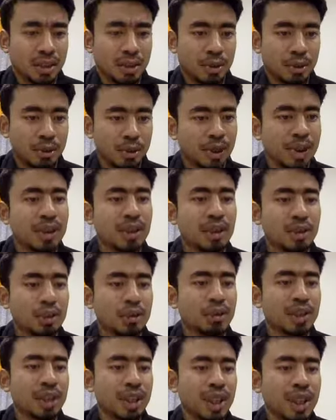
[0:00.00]

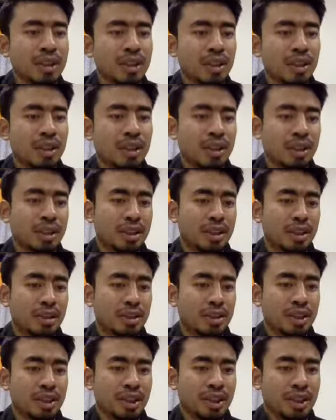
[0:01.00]
we can
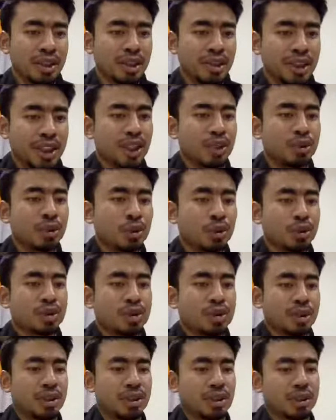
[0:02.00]
share
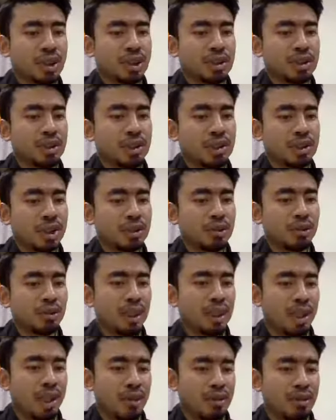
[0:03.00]
those data that we
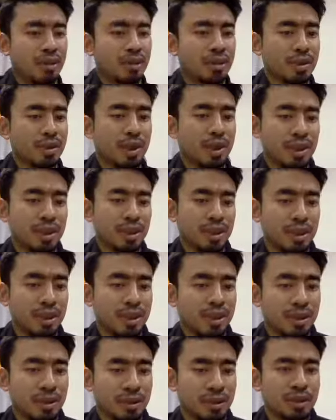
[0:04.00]
have
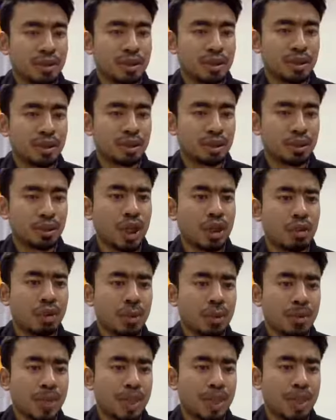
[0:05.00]
in through our
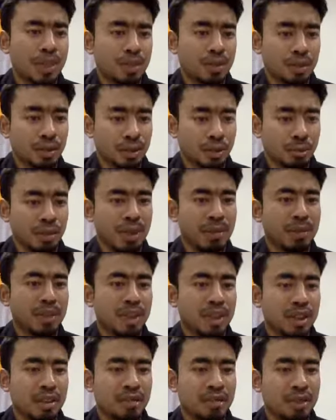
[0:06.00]
page or maybe
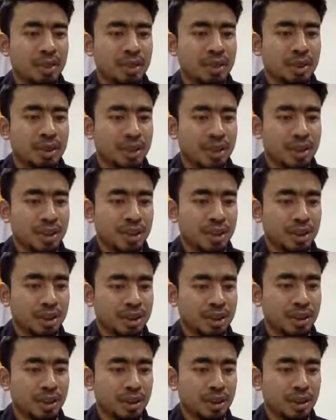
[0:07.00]
in future sessions.